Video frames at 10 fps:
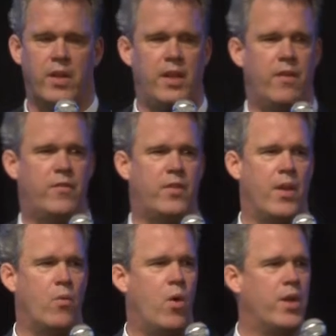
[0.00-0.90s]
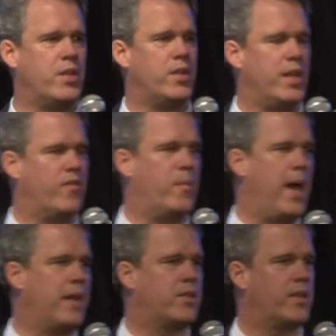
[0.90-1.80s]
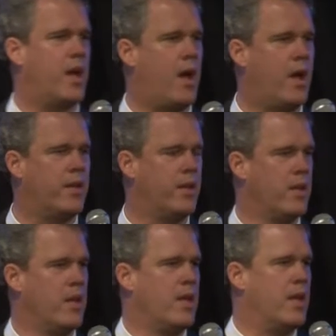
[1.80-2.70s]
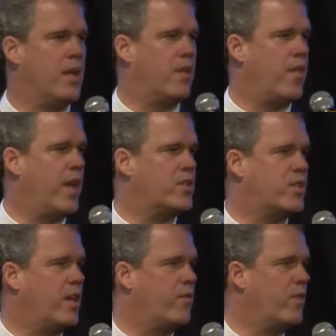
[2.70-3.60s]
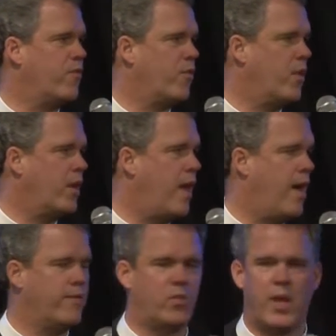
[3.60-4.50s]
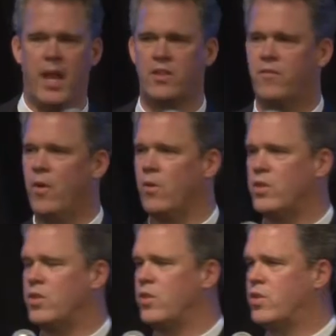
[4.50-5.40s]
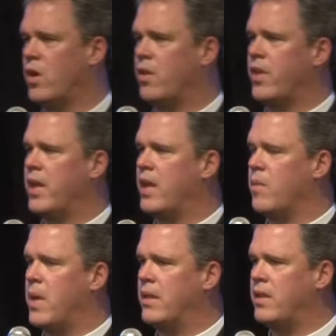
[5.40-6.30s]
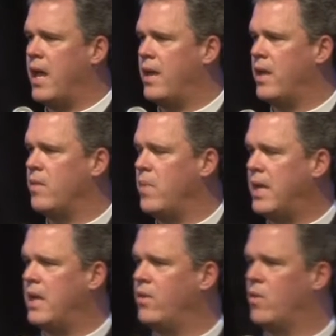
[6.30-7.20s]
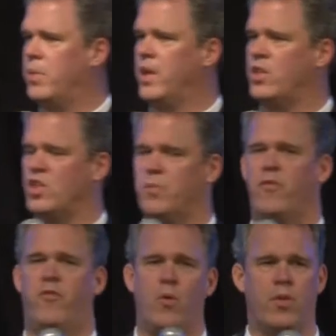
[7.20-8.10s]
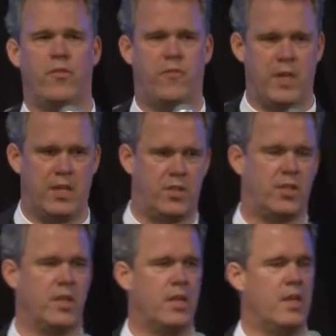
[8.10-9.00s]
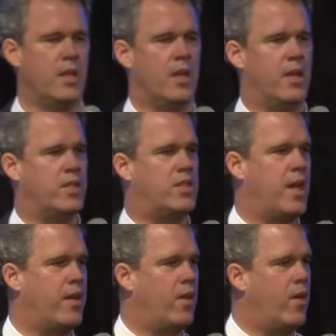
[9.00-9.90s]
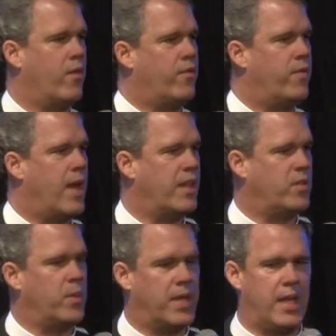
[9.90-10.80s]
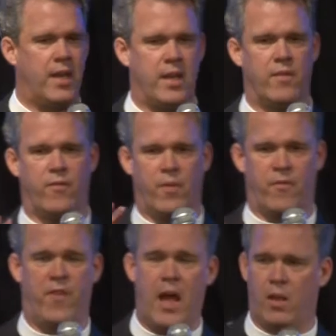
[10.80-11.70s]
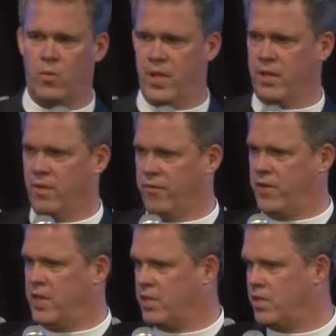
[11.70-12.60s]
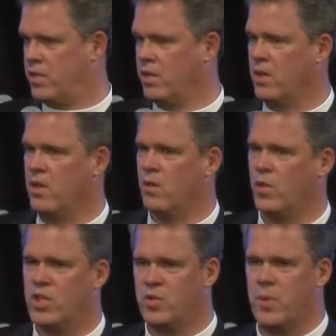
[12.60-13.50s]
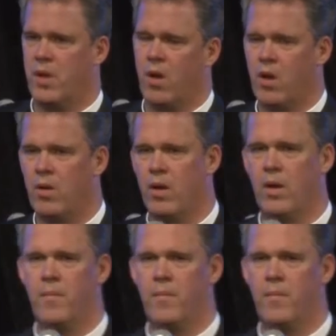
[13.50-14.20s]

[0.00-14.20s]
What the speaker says: a gift they wanted to give back to God in thanksgiving for their lives. We asked folks to start thinking about that and making their pledges before the feast instead of at the beginning following the feast, which has been our